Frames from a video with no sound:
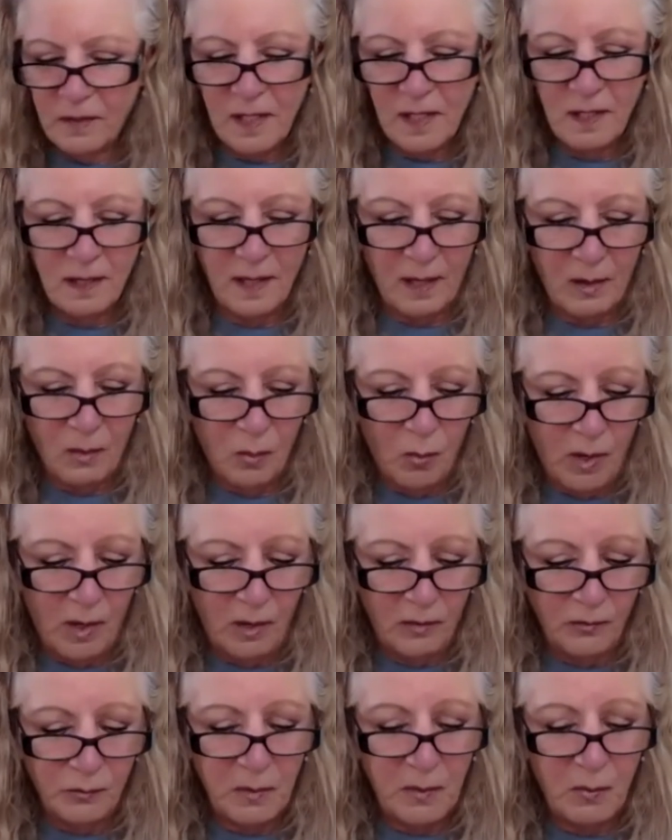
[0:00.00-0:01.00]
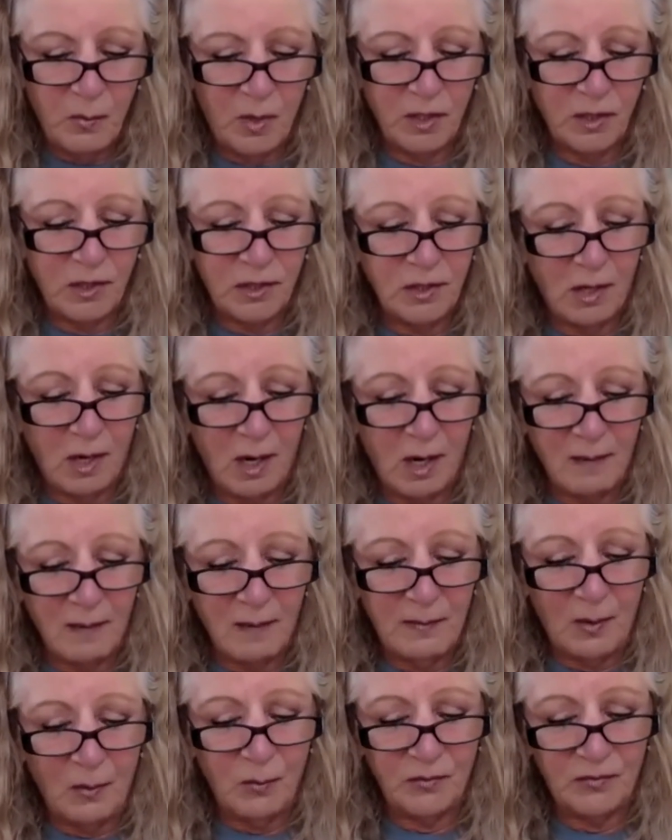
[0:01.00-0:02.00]
that we wanted to talk
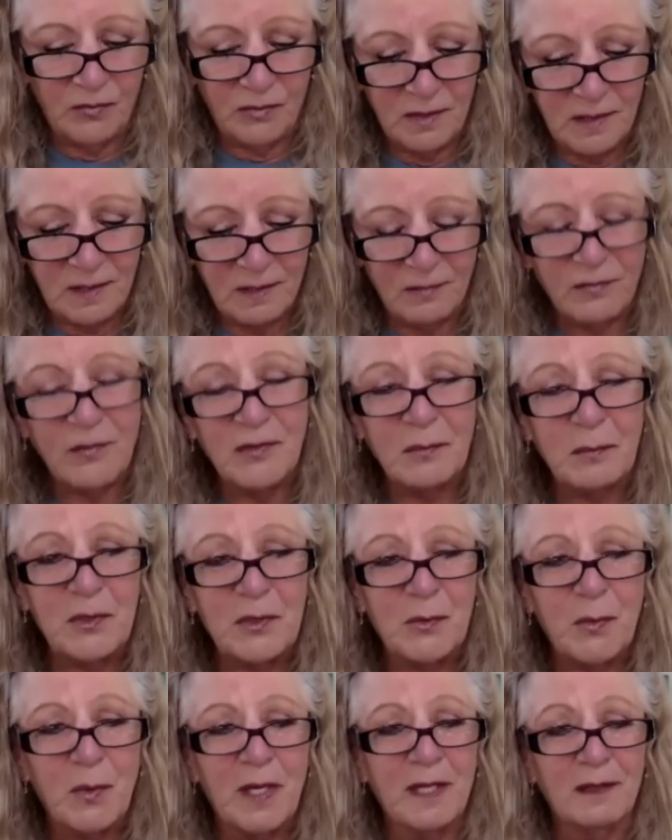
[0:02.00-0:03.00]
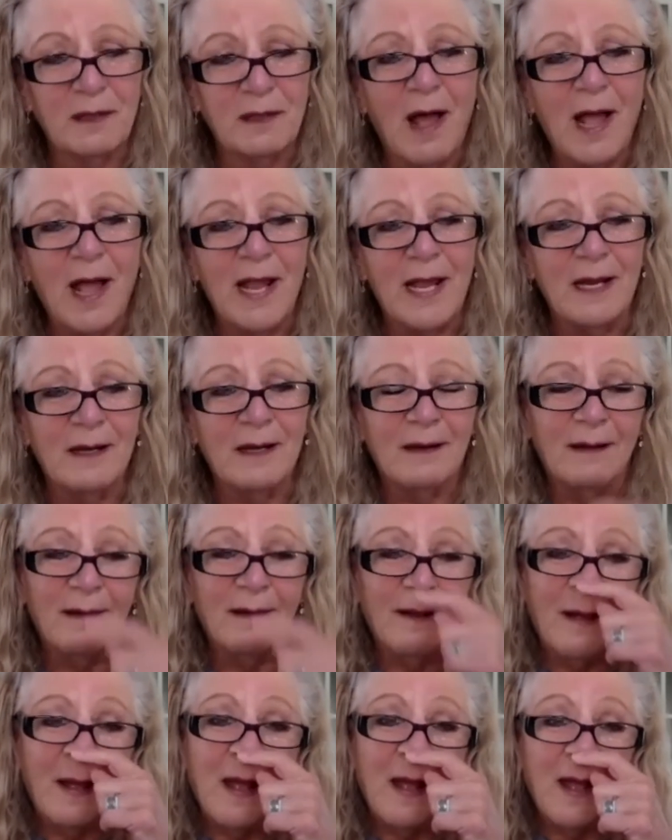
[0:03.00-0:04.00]
about was the difference between light.
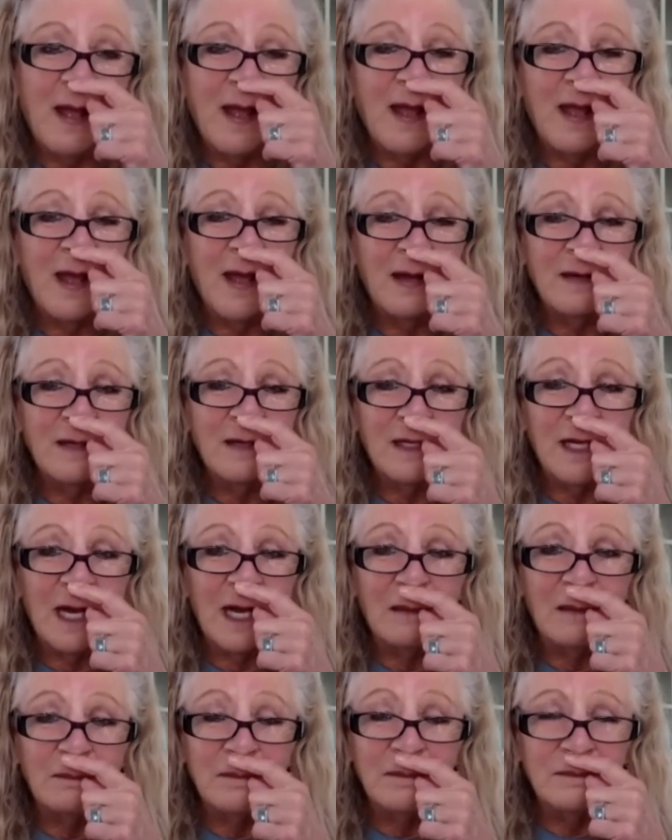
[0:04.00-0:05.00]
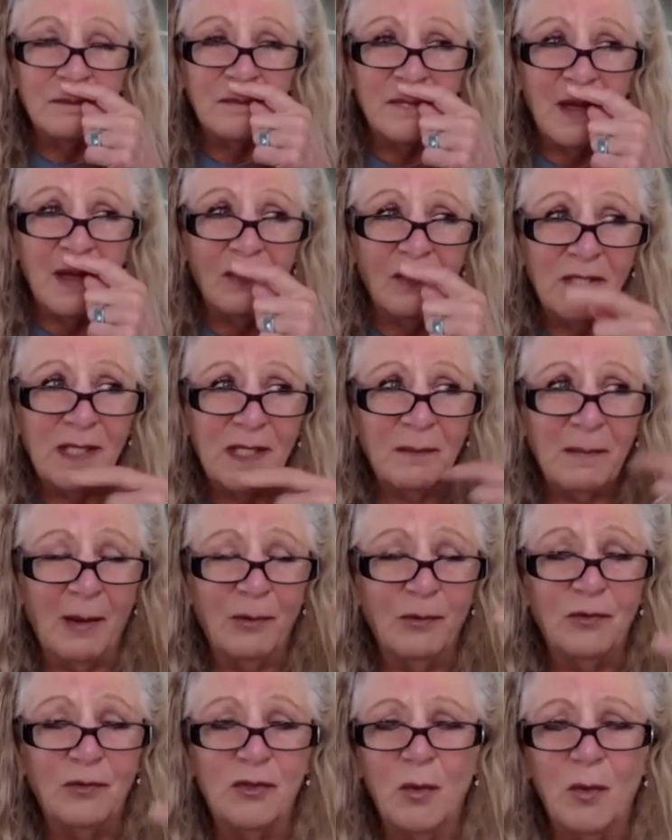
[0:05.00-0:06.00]
Yeah. every time I
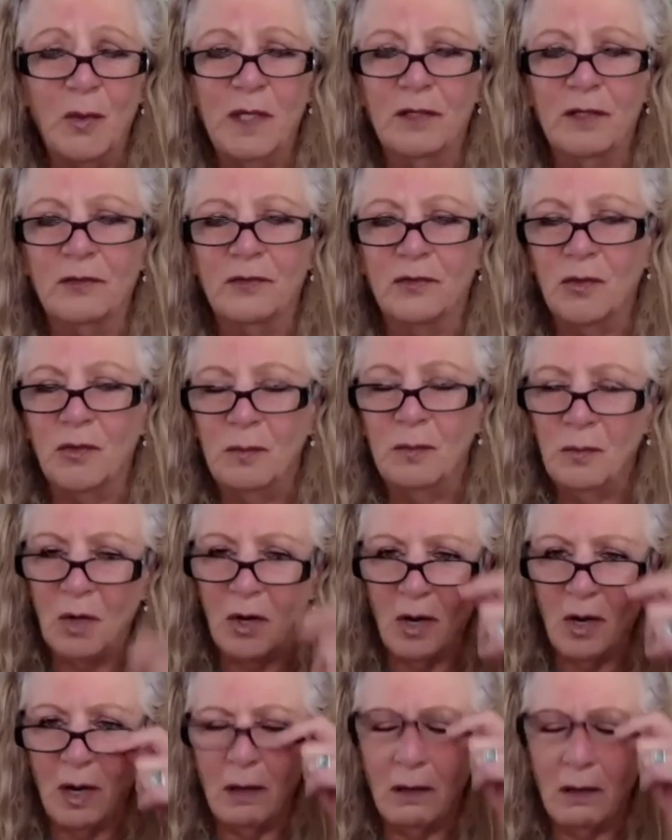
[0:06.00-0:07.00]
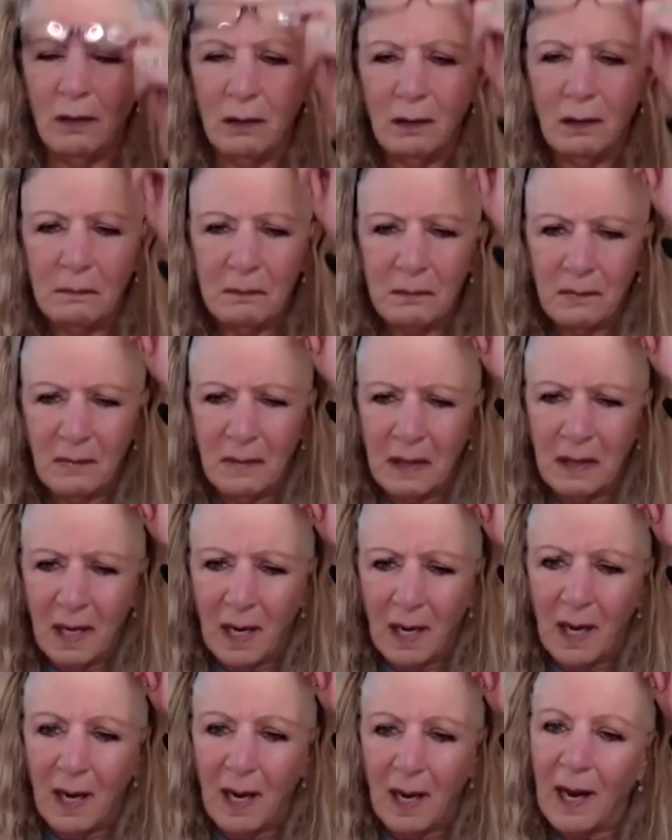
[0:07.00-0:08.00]
was doing a Zoom call,
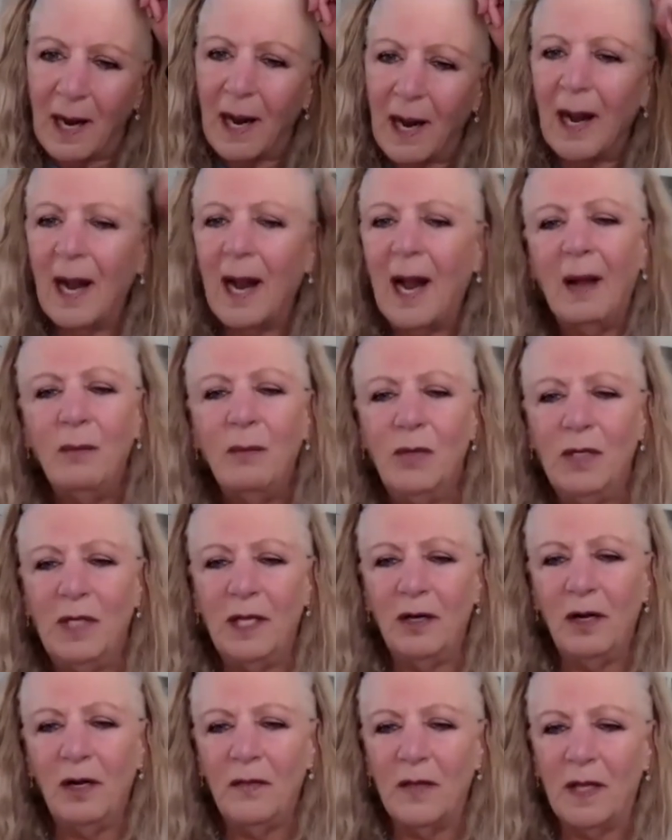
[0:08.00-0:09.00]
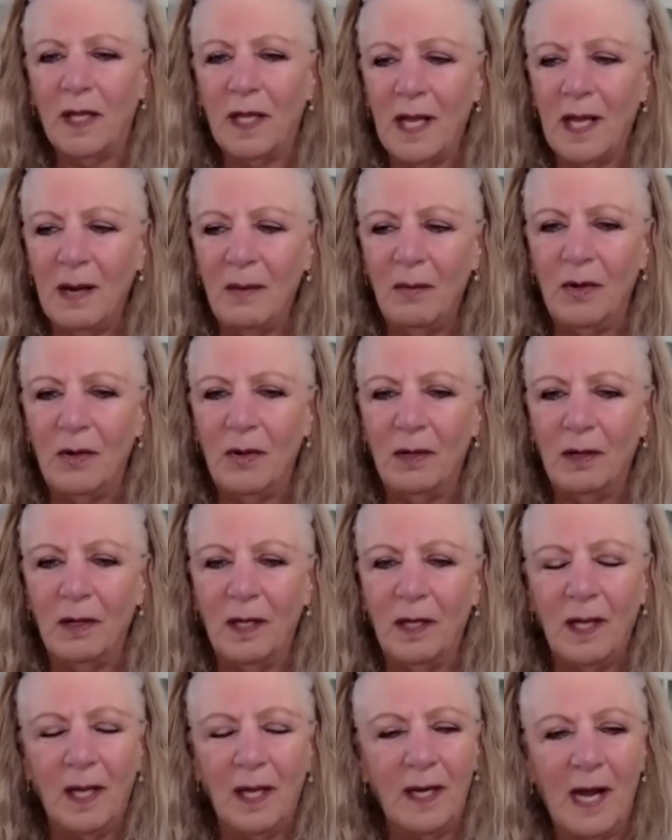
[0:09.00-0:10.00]
I would get on the camera
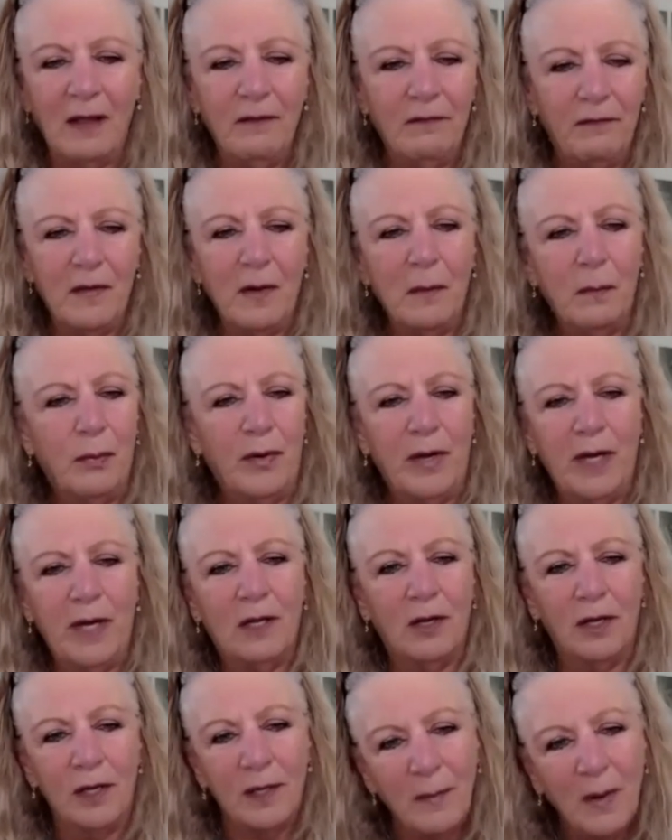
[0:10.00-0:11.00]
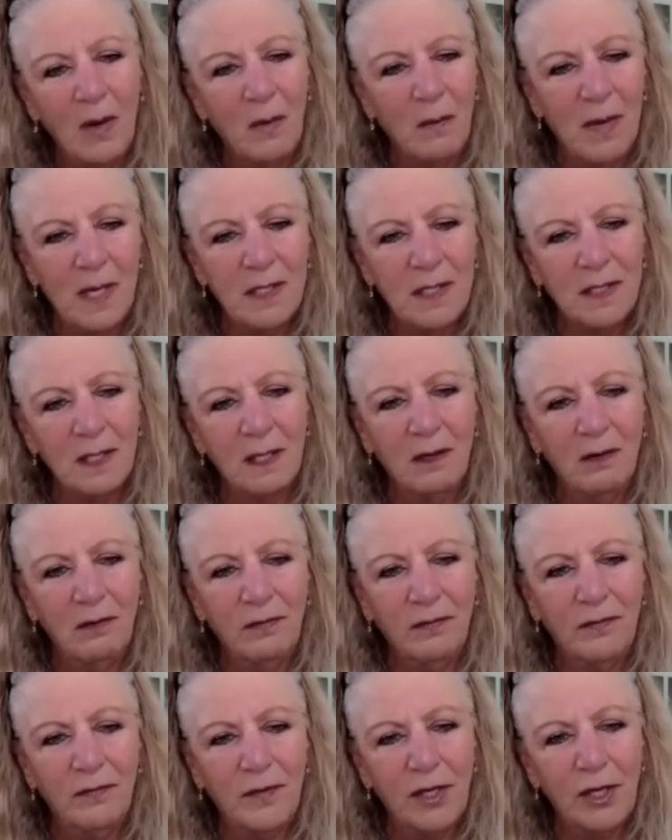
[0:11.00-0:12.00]
and I feel pretty good about
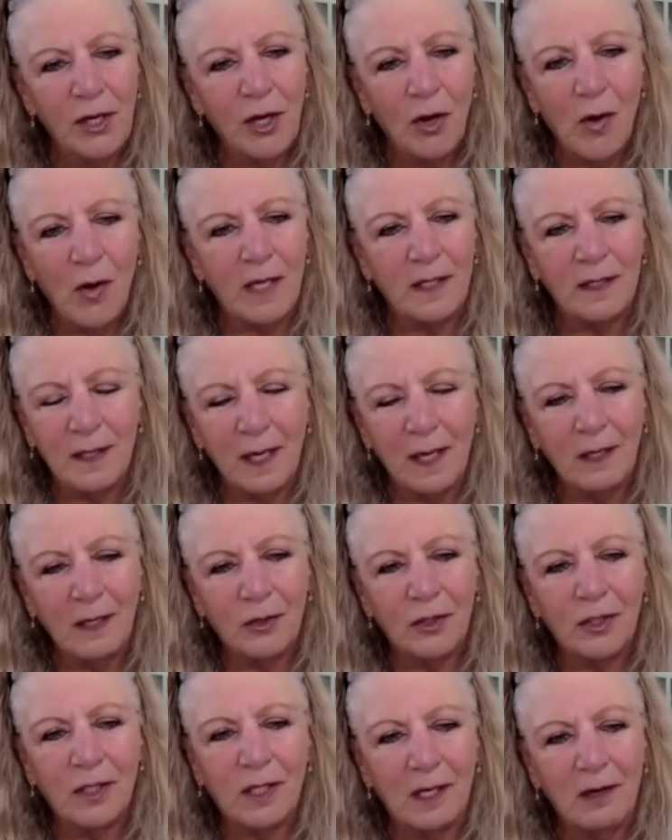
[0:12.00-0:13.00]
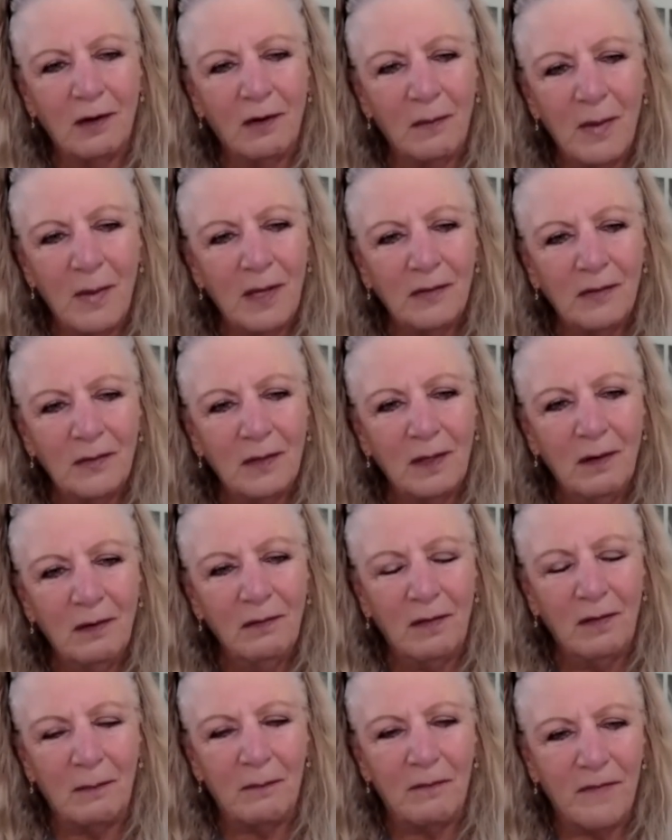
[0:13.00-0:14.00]
myself. You know, I take good care of myself.
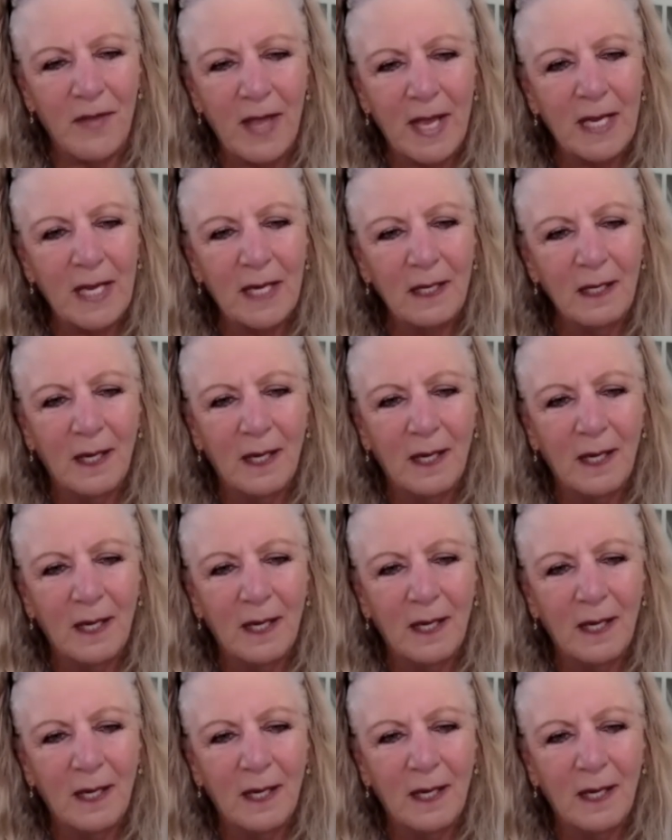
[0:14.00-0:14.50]
I'm vain.